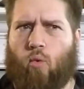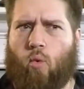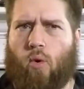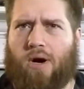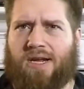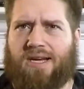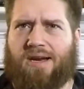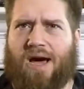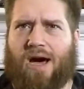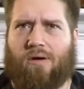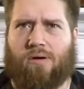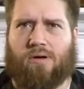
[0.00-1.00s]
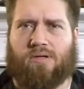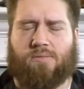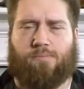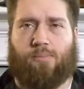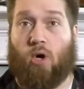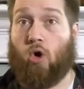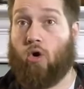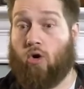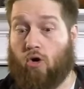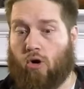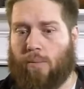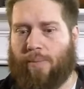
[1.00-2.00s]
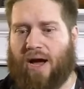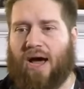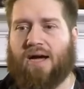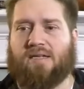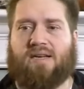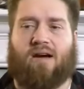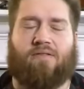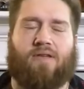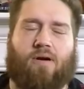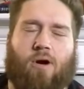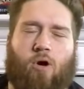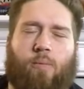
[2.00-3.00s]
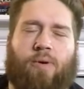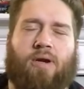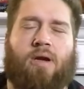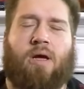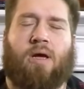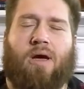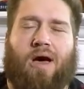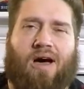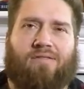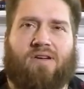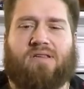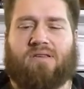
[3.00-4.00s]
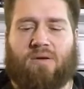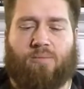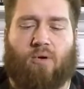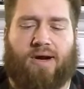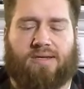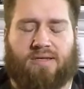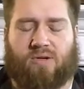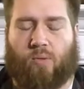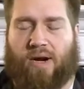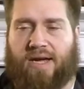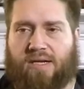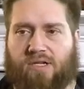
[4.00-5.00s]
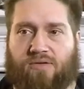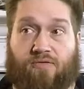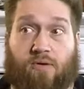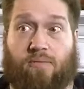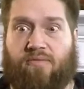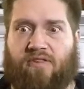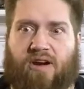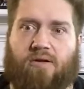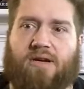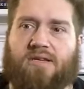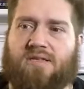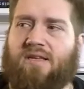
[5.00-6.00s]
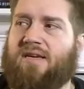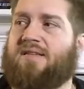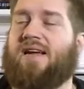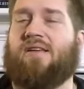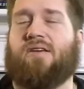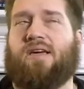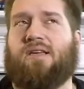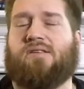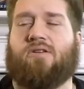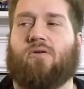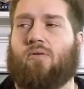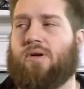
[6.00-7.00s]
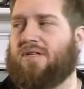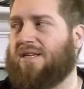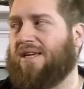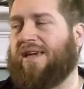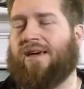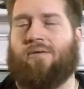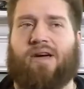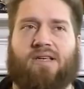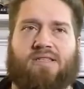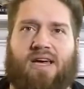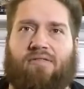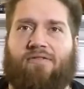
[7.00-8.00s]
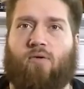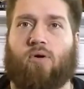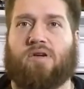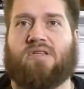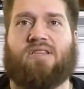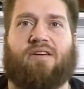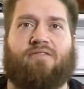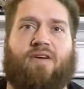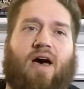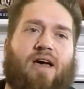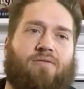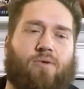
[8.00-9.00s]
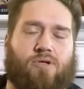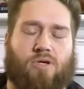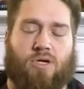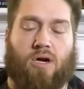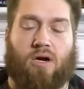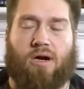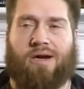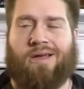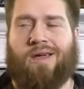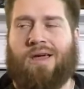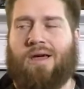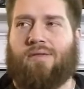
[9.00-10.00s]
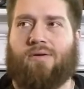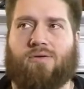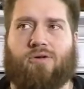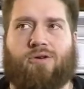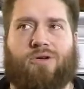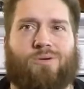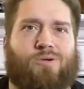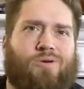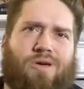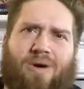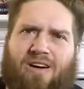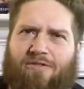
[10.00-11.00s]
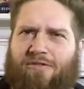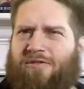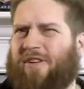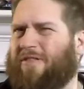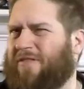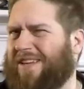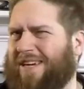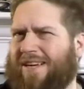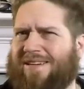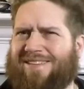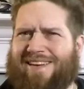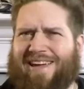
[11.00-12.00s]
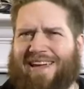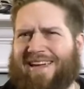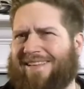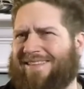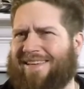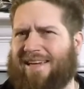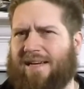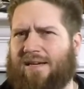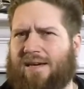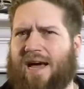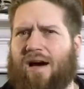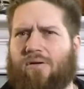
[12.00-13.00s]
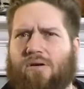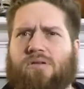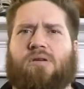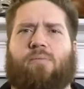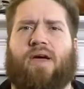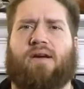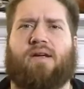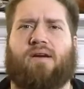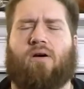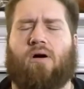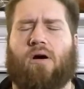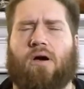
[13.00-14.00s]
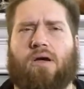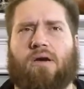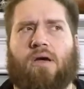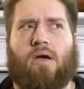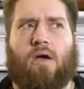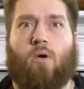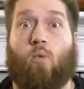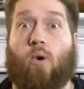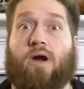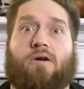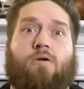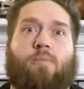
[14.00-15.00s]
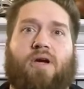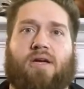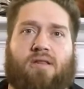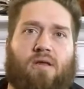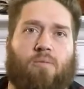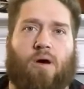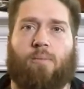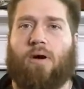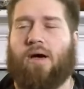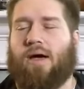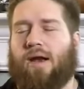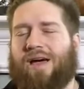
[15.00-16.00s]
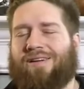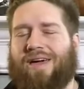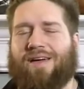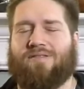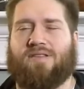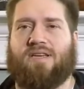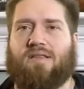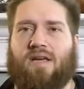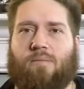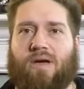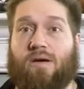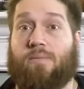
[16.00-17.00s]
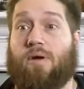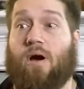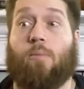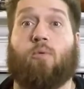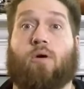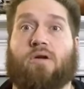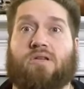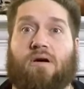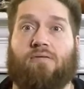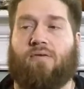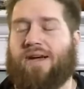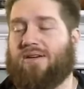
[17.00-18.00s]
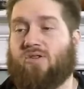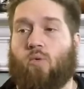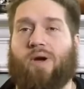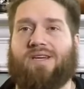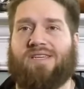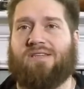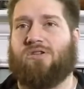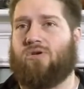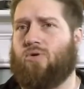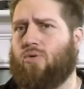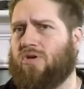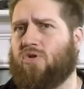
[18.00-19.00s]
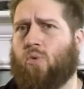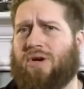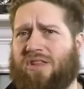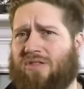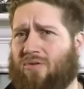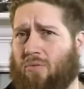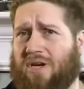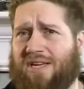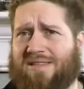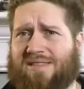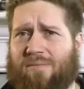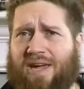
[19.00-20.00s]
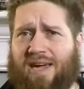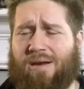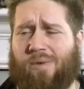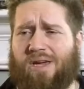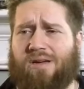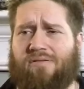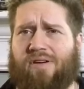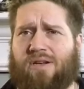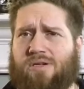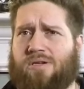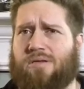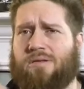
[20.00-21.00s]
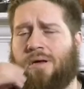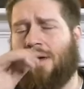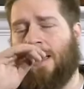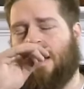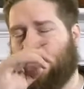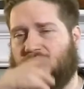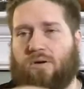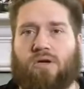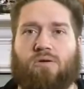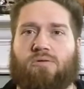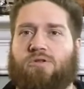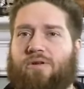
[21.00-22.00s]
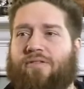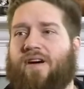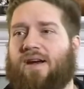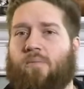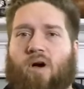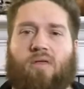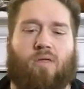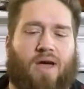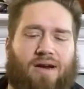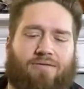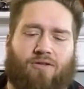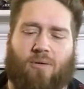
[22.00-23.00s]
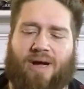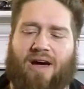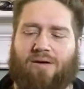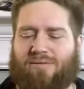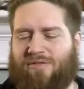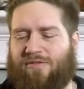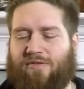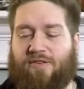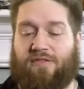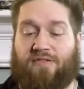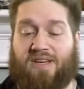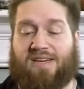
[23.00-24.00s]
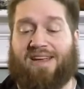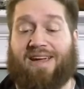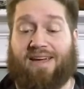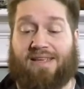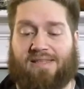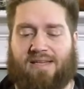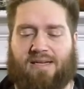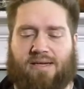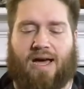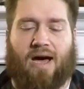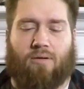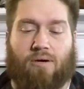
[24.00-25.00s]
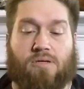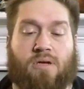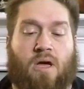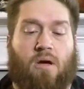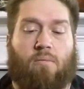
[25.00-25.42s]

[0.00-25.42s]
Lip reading: $20 per box. Now, if they're open, obviously prices range from various things. Now, the easier ones to get, like set 4 and set 5, which are current, those are usually about $15 to $18, depending on where you're picking them up at. I have seen them at upwards of like 22 to 23 at some anime conventions, but you can usually find them online for about $15 to $18.